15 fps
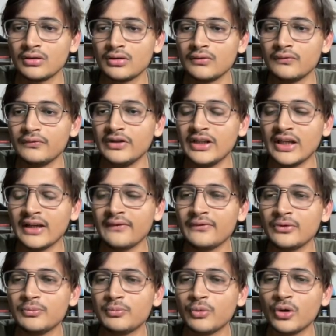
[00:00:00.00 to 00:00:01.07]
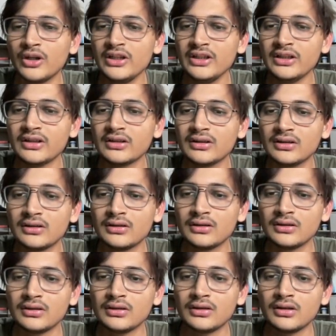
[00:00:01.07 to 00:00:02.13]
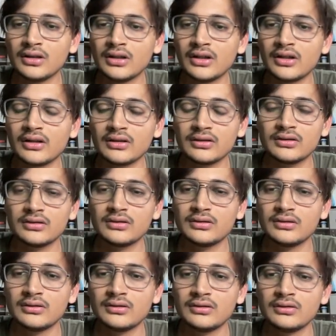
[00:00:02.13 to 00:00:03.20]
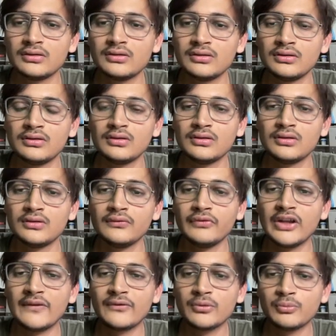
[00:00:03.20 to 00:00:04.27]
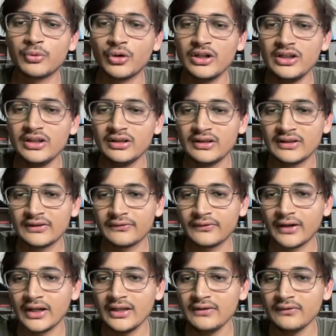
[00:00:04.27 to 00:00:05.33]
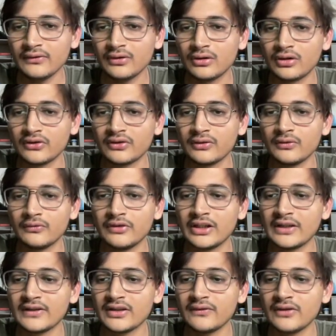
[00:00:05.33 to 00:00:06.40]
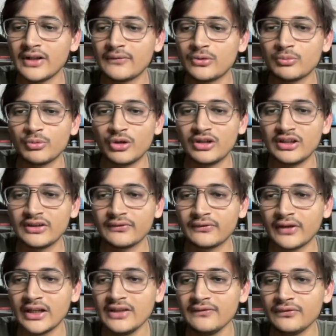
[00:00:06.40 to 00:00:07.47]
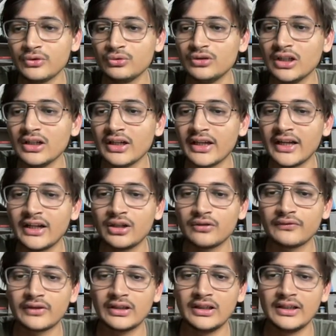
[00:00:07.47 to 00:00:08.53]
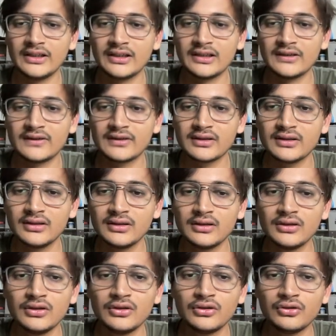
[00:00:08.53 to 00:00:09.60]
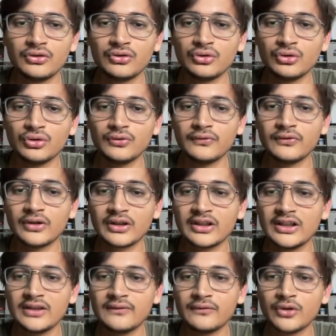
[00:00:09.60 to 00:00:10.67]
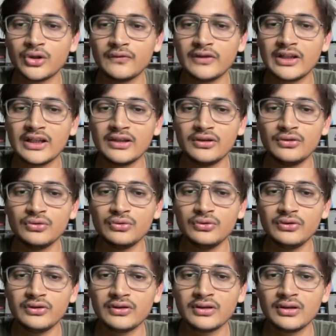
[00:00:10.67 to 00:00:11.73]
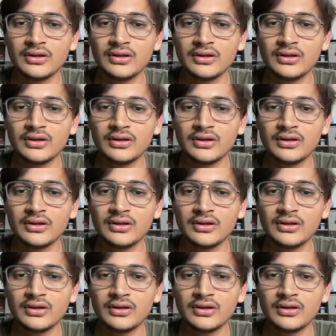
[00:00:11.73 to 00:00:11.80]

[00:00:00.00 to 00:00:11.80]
we have to point our we have to point this 5, or we can say we have to point this 5 to the head of our linked list. So for that, what uh, we can use